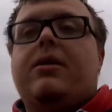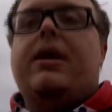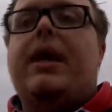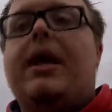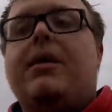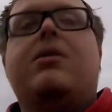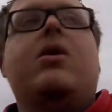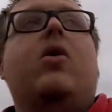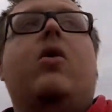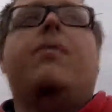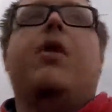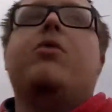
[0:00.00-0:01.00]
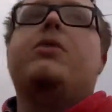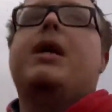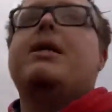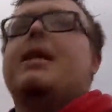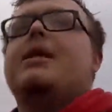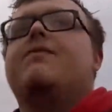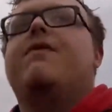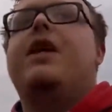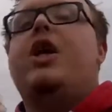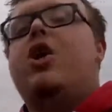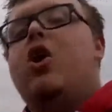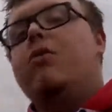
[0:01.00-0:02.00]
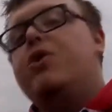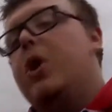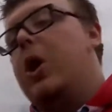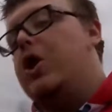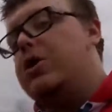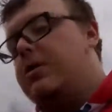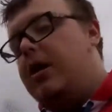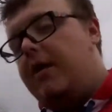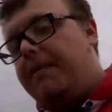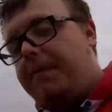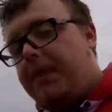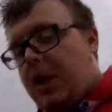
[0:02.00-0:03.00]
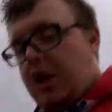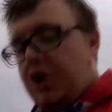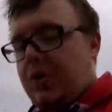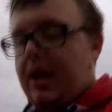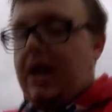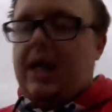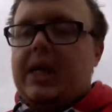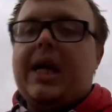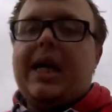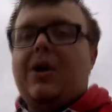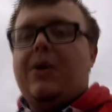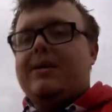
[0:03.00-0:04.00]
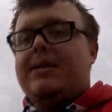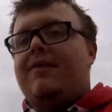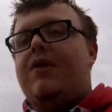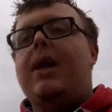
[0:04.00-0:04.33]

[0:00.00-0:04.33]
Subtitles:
yeah, so hope you guys like this video. Hope you learned something. You can hunt coyotes. If